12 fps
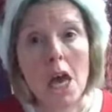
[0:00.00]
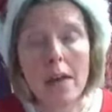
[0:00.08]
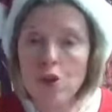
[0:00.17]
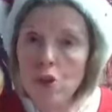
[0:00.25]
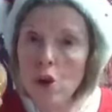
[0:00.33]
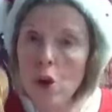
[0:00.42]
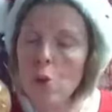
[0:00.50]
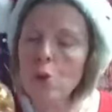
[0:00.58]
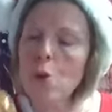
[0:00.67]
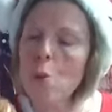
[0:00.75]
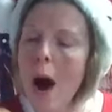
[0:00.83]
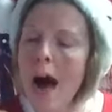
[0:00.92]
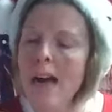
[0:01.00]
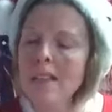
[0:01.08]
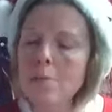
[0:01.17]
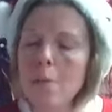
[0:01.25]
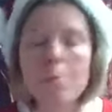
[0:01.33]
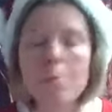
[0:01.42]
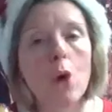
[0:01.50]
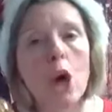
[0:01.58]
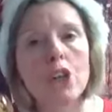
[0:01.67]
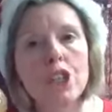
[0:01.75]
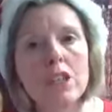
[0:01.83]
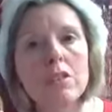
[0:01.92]
And so the wise men
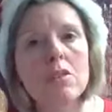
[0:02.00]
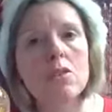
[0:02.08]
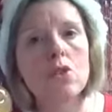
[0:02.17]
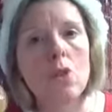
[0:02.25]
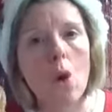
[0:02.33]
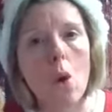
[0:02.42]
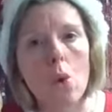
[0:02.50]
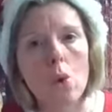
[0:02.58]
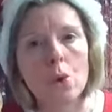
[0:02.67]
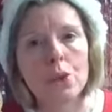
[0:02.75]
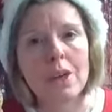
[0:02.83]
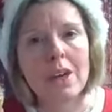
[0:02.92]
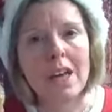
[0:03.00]
brought Jesus gold